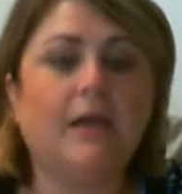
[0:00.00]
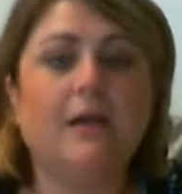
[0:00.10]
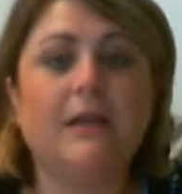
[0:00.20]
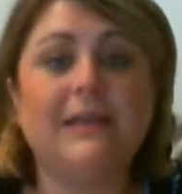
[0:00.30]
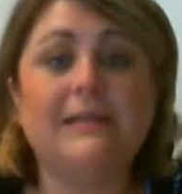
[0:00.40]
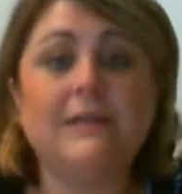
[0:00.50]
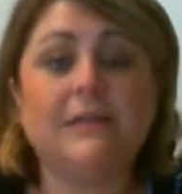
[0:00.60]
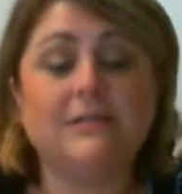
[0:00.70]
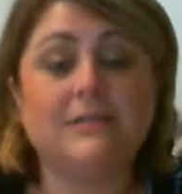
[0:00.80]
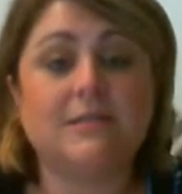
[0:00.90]
It
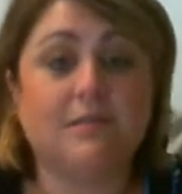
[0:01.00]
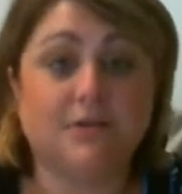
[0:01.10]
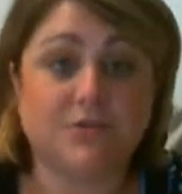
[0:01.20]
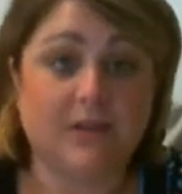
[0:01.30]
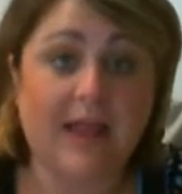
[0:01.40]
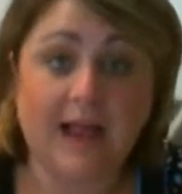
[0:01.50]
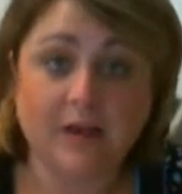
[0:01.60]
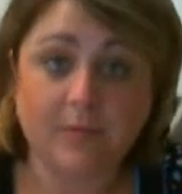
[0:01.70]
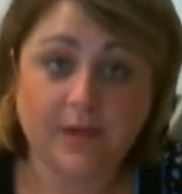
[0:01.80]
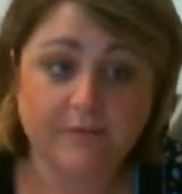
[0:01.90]
tells us if there's a
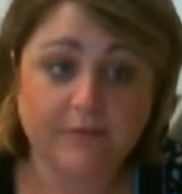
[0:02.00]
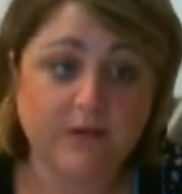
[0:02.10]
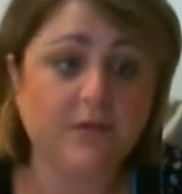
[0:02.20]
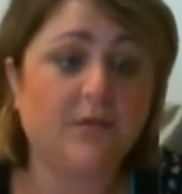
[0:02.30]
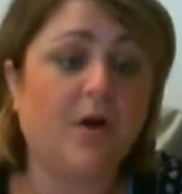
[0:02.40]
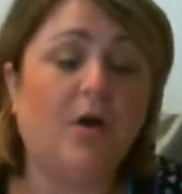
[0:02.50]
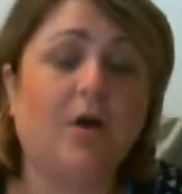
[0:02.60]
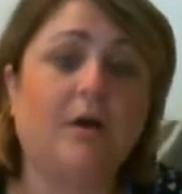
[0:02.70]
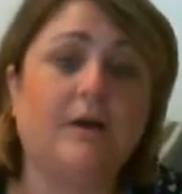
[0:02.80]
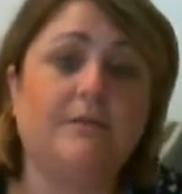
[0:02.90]
lack of blood flow to the
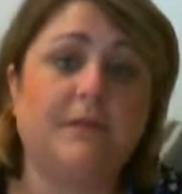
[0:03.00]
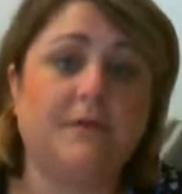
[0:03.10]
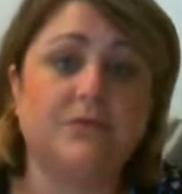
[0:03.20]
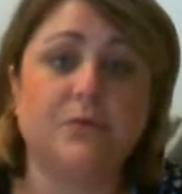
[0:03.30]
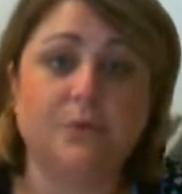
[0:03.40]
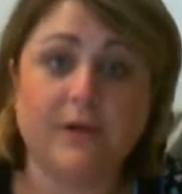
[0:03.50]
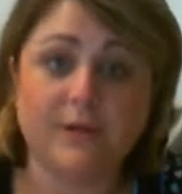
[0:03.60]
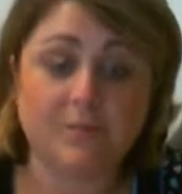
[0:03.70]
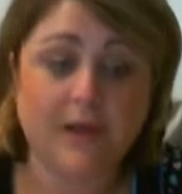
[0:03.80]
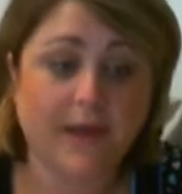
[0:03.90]
heart, if there's an
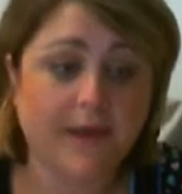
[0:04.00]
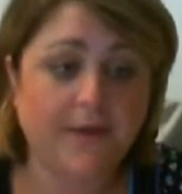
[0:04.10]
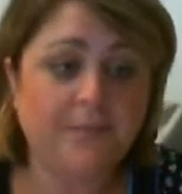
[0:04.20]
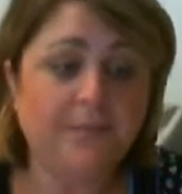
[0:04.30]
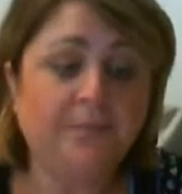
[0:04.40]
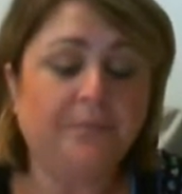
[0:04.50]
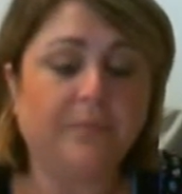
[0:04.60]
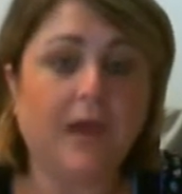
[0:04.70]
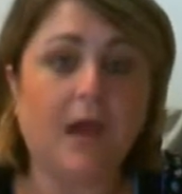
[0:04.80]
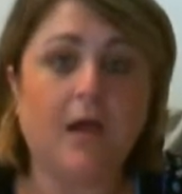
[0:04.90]
arrhythmia,
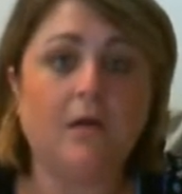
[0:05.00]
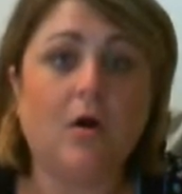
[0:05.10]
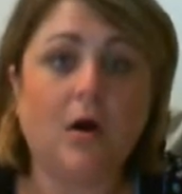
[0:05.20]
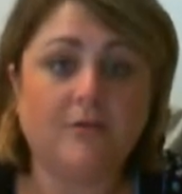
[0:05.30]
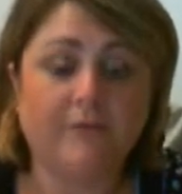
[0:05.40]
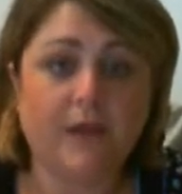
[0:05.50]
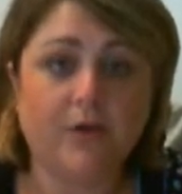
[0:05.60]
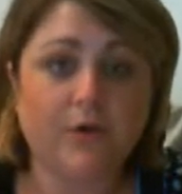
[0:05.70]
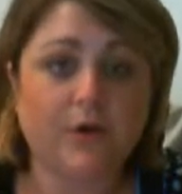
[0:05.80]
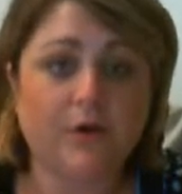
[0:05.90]
heart
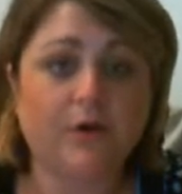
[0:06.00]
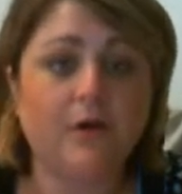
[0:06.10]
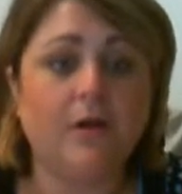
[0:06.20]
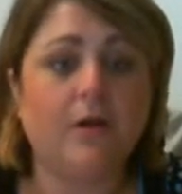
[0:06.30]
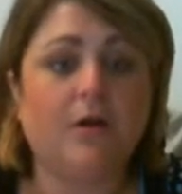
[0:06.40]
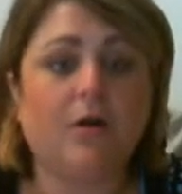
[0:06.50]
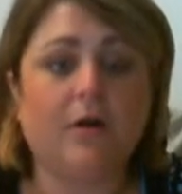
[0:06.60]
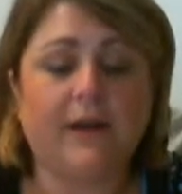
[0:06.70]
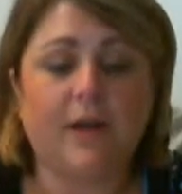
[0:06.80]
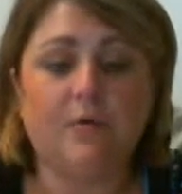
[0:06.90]
failure,
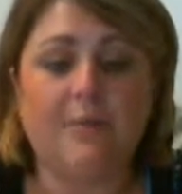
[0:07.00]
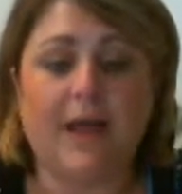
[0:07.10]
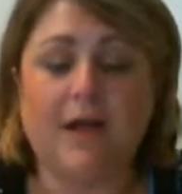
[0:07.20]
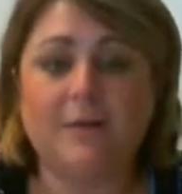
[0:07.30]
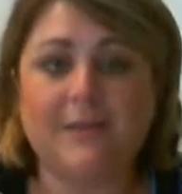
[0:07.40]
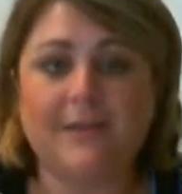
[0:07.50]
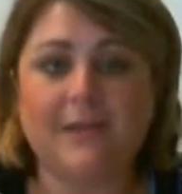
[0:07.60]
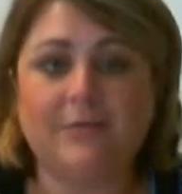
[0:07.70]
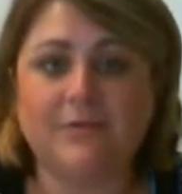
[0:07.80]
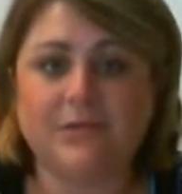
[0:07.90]

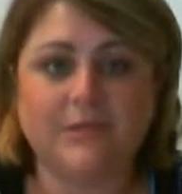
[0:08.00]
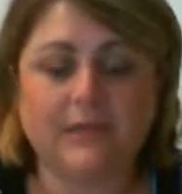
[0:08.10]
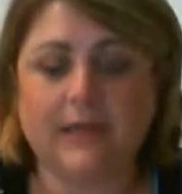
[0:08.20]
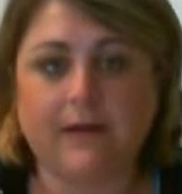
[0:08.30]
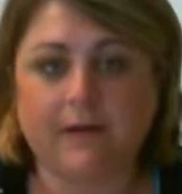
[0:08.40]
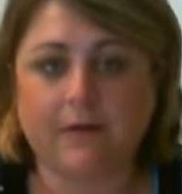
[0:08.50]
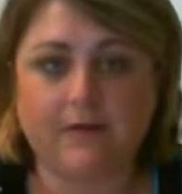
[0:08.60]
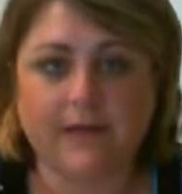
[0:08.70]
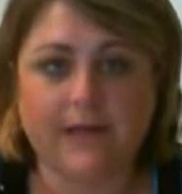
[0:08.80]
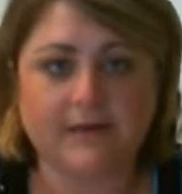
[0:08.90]
cardiomyopathy, which is any kind of
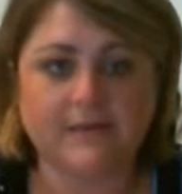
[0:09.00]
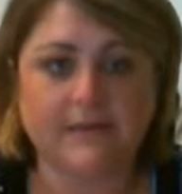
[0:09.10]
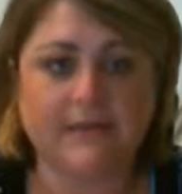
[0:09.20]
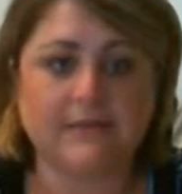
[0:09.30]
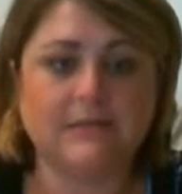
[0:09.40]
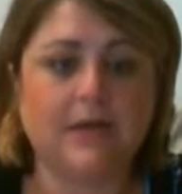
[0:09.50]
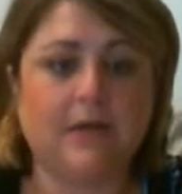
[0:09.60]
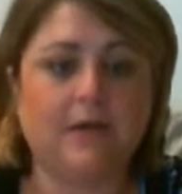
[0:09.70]
cardiac disease,